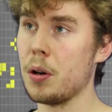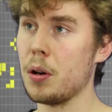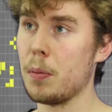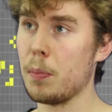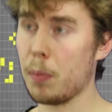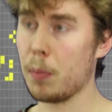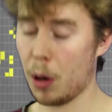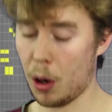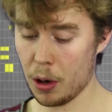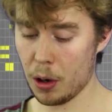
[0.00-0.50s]

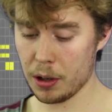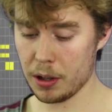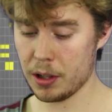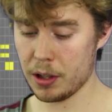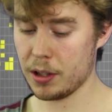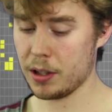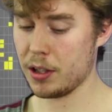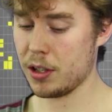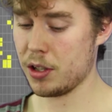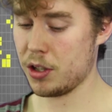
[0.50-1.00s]
Block,
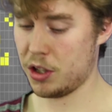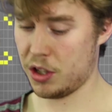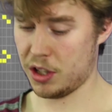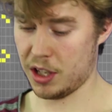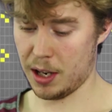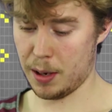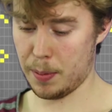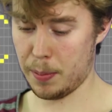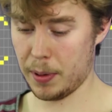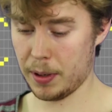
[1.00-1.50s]

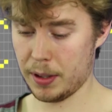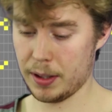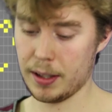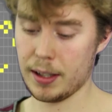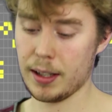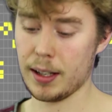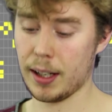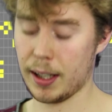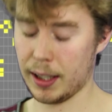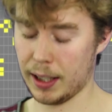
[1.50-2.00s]
ship,
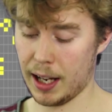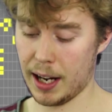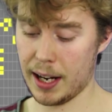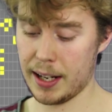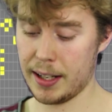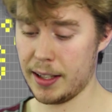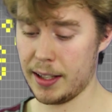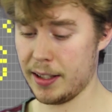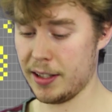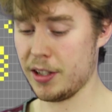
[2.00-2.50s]

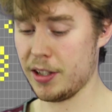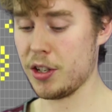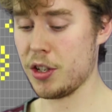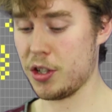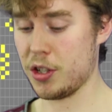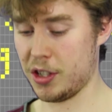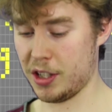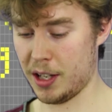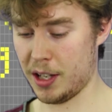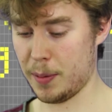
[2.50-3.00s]
glider,
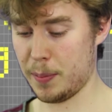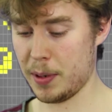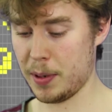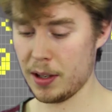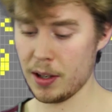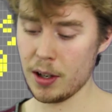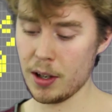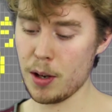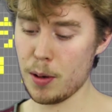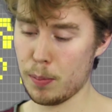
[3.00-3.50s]
ship,
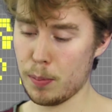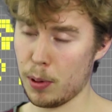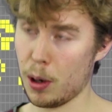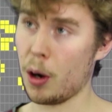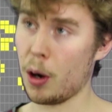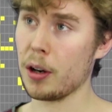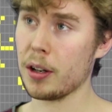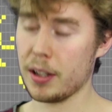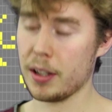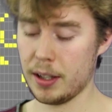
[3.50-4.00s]

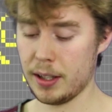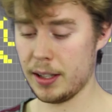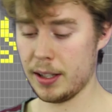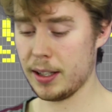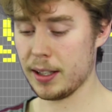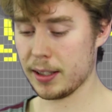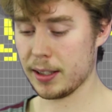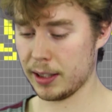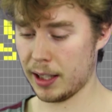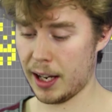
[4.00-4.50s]
block,
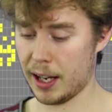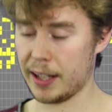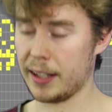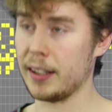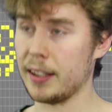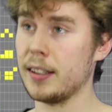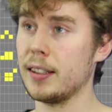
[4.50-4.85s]
glider,